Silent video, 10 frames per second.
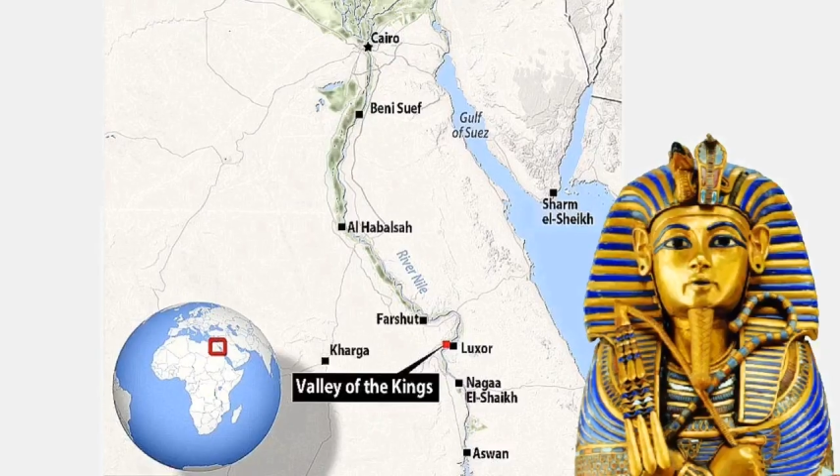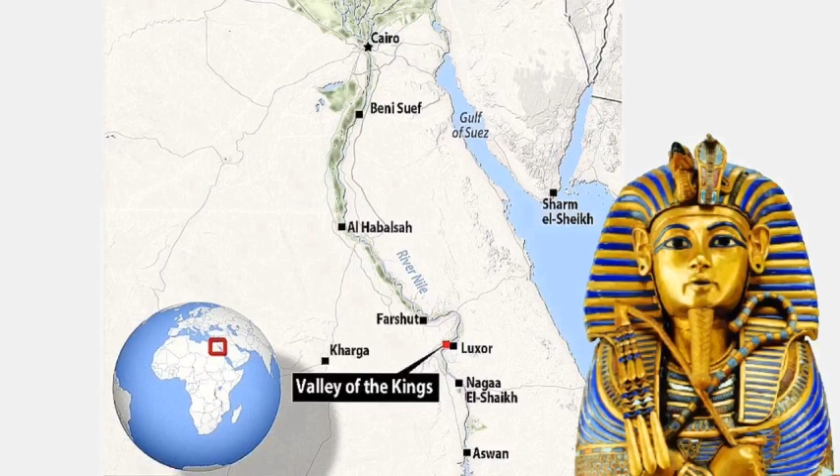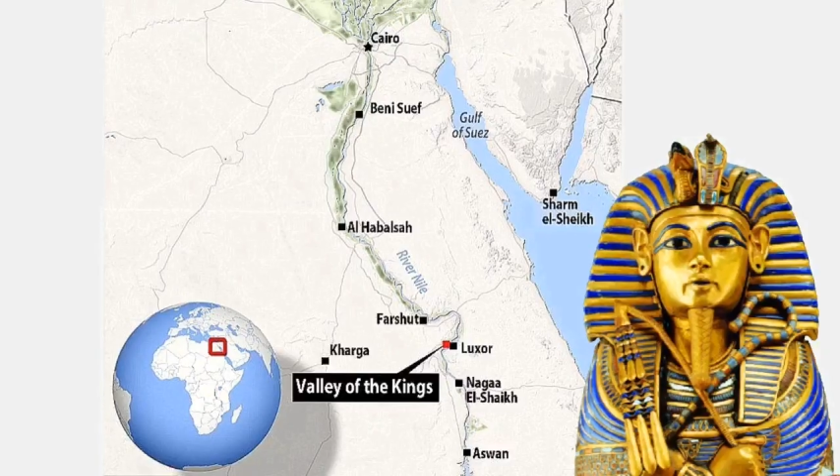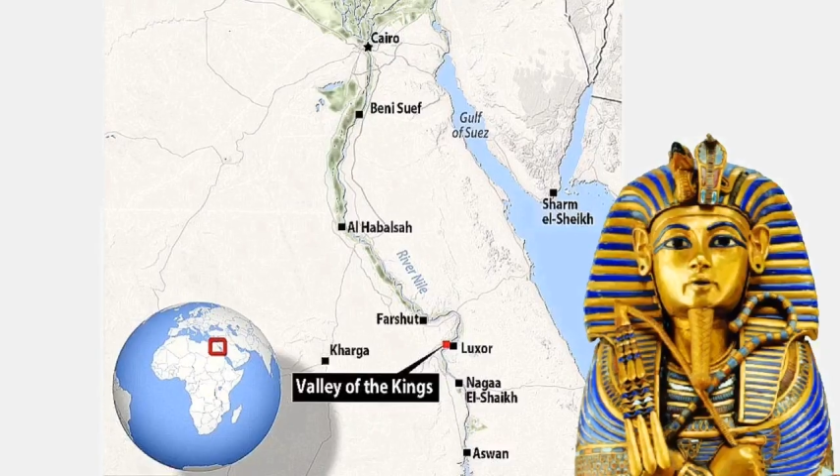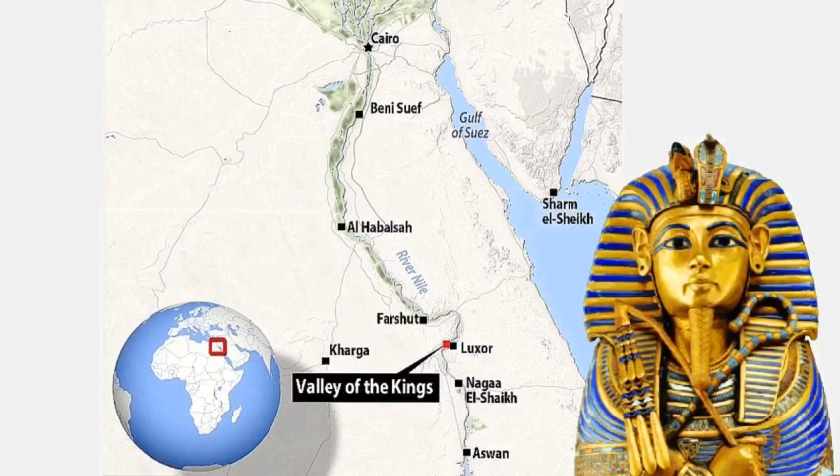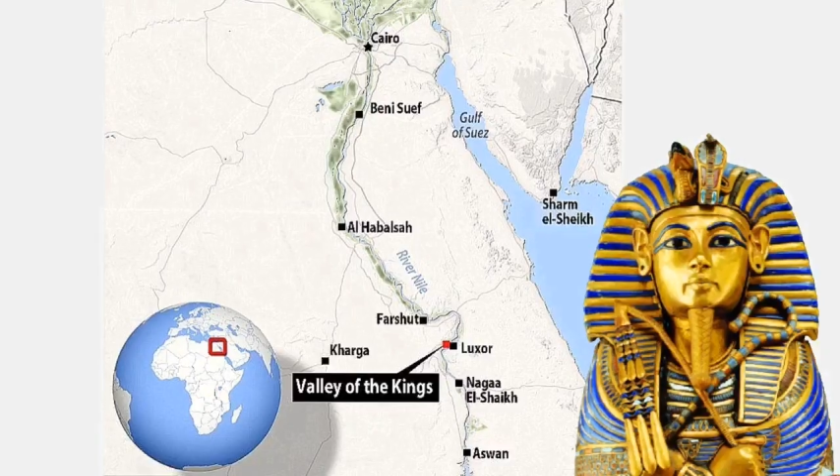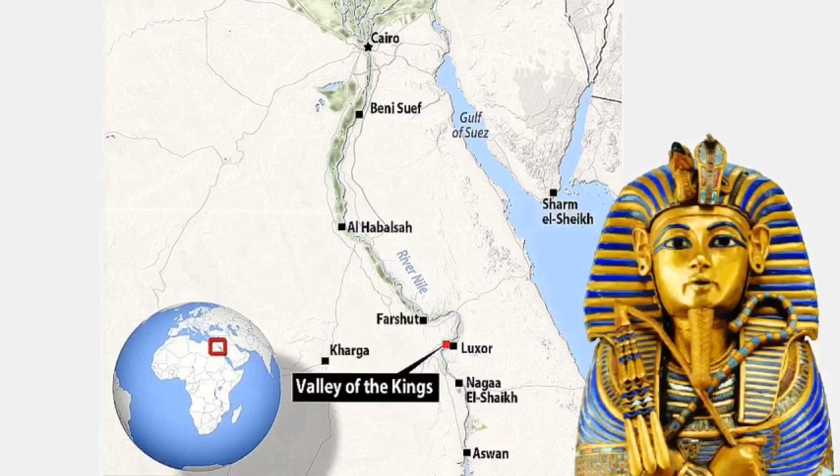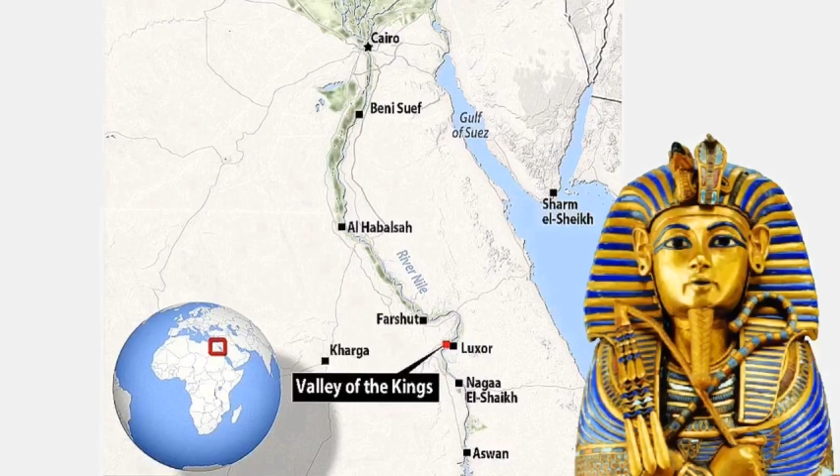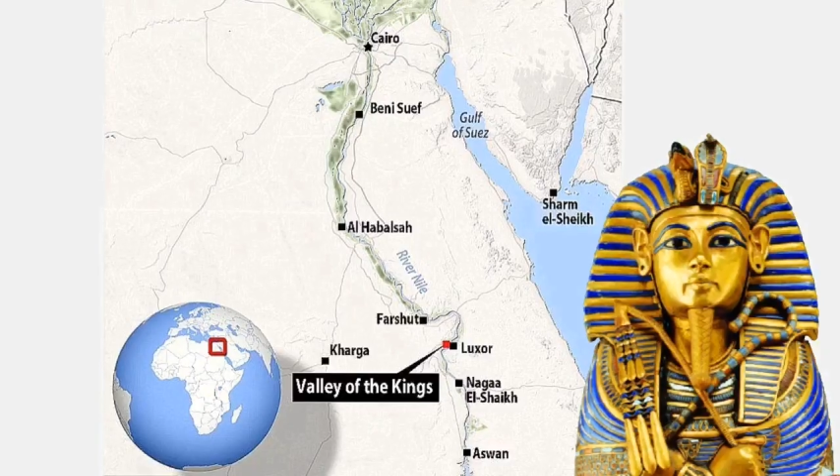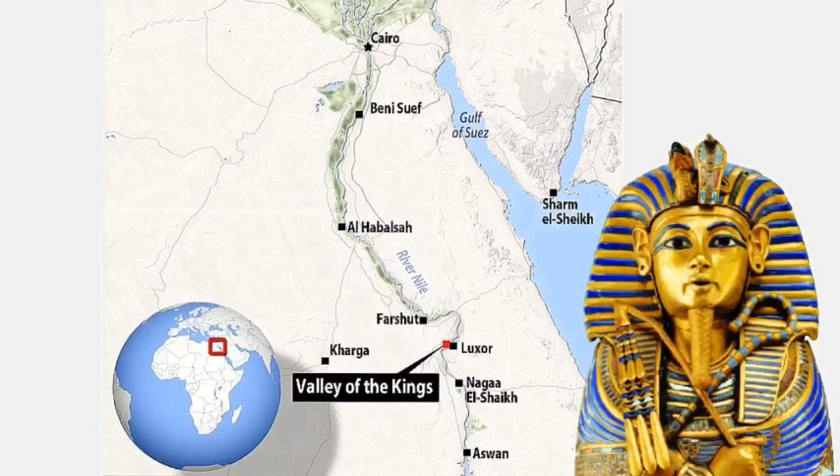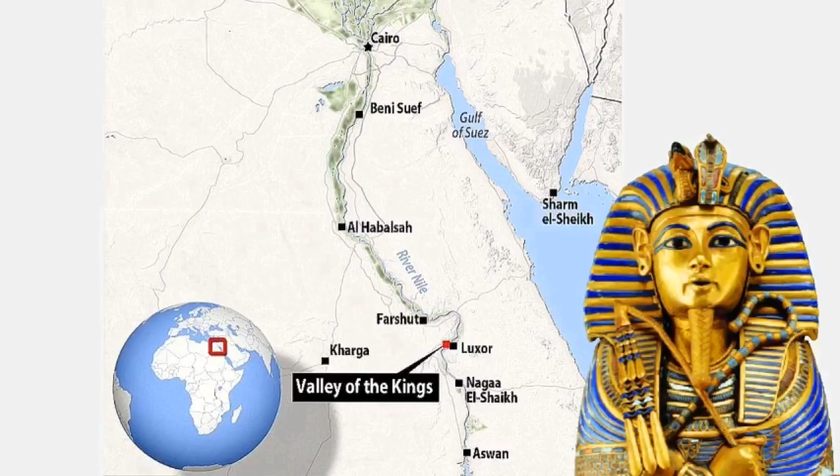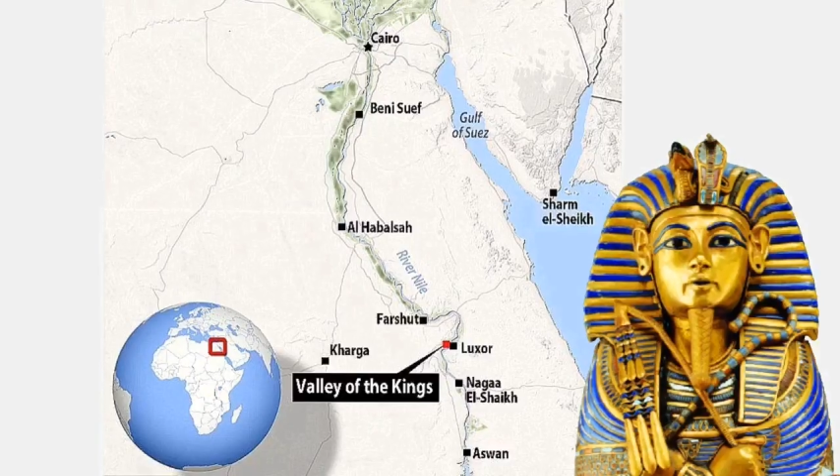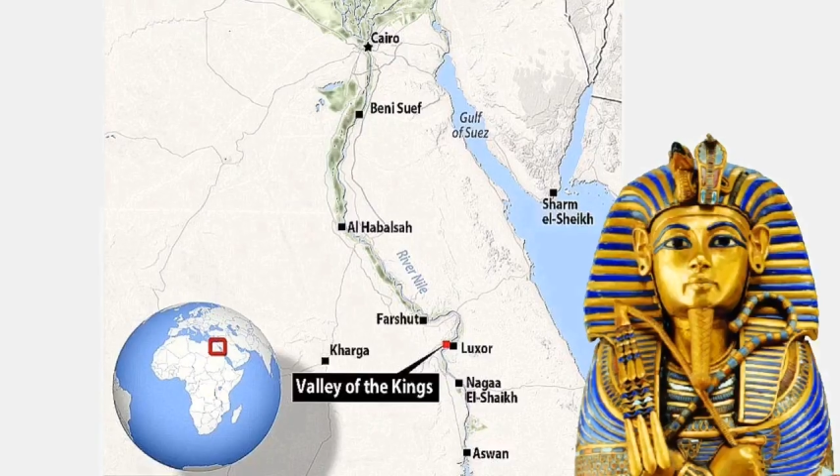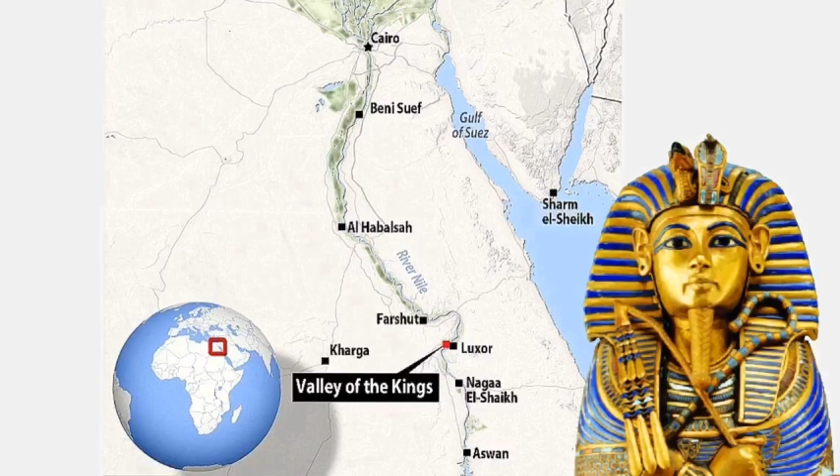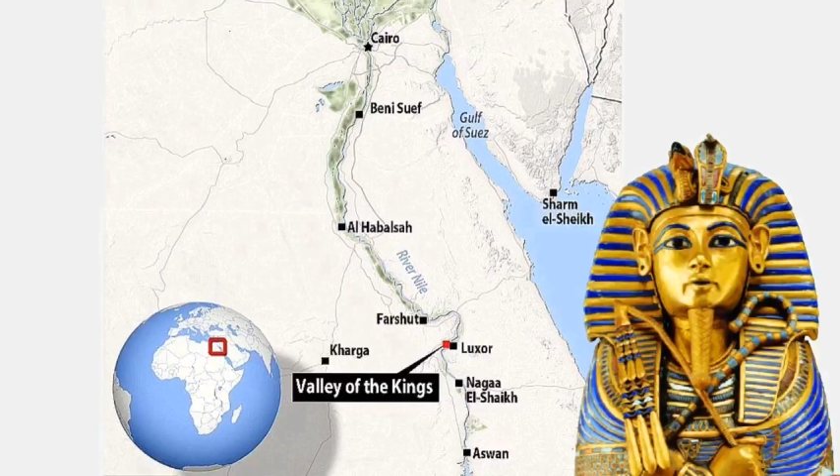pharaoh when my father
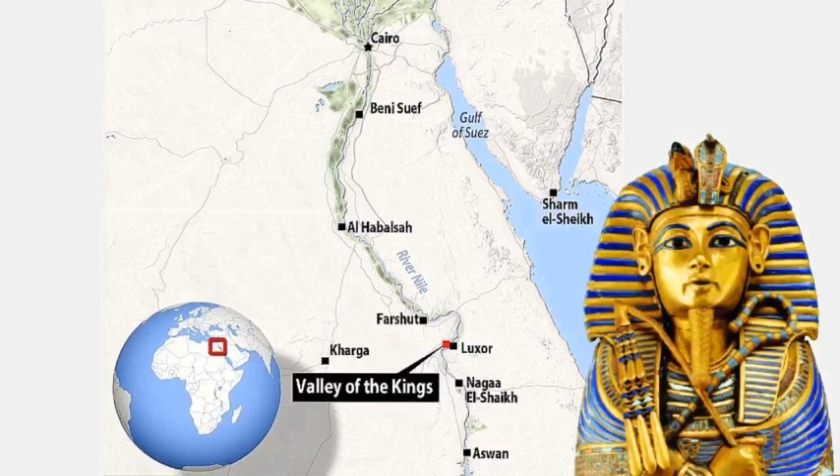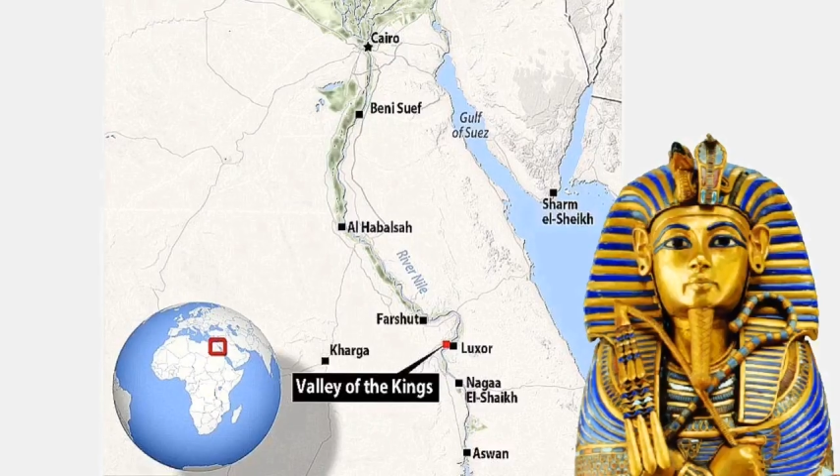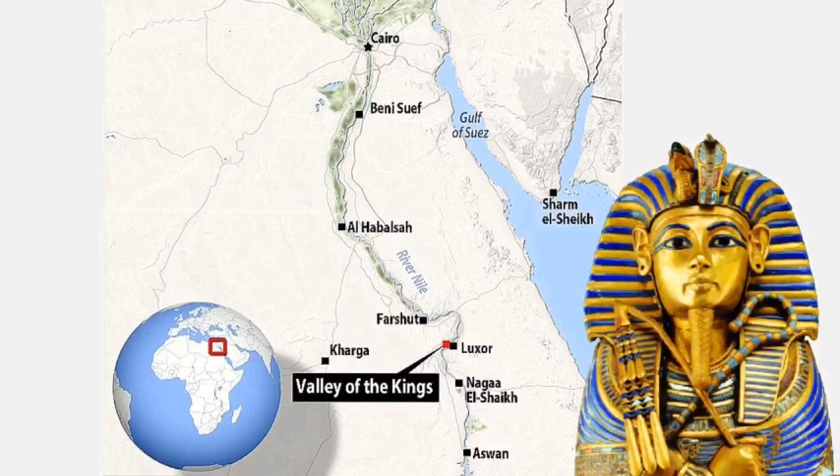died.